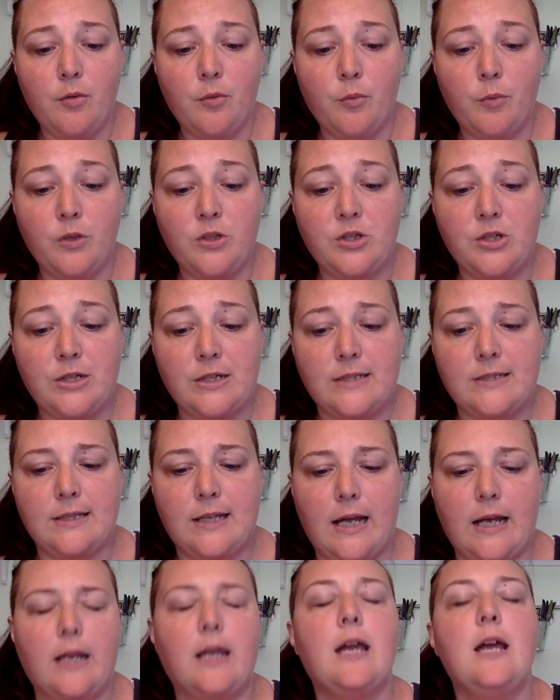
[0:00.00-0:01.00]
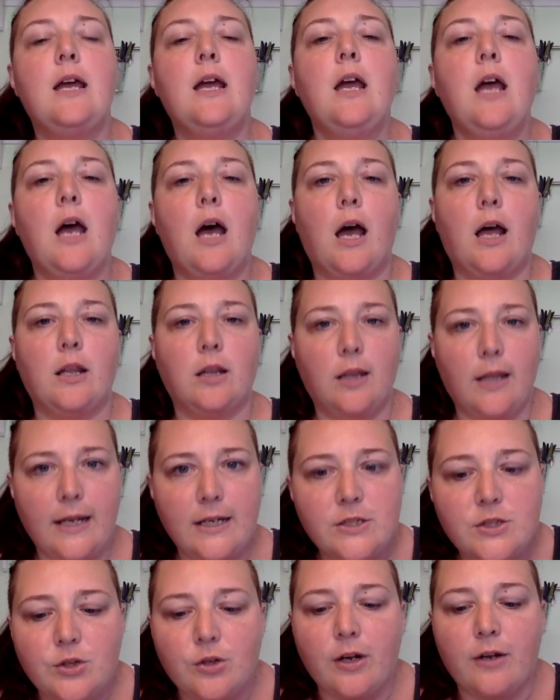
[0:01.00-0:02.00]
which is like a
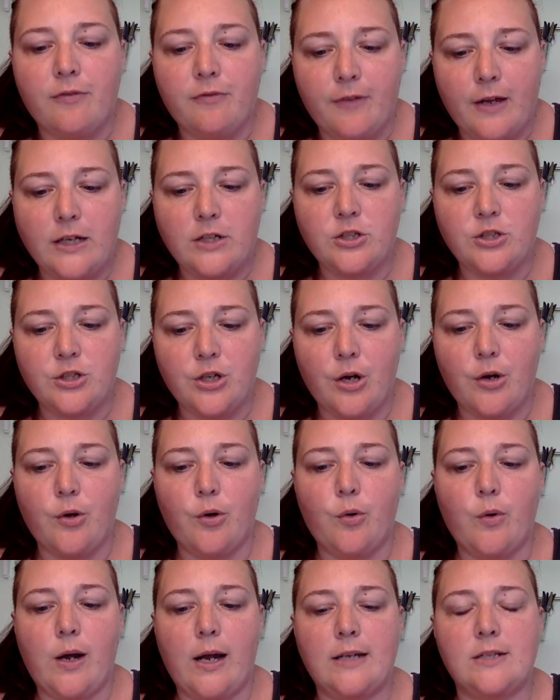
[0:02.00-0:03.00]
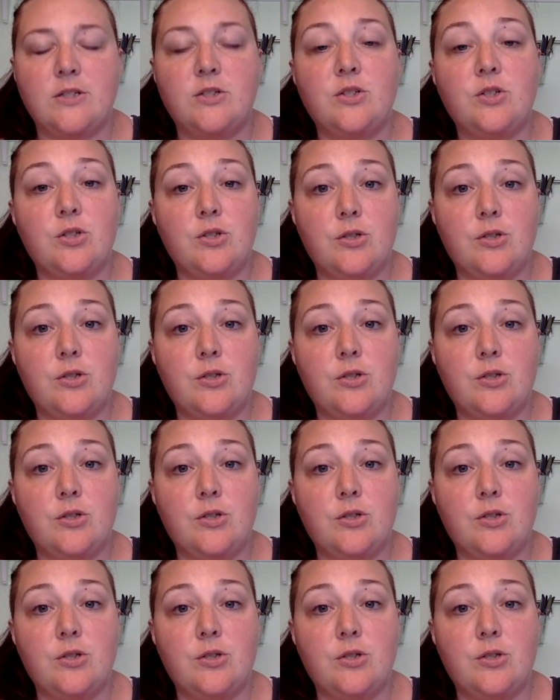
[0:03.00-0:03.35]
laser effect show and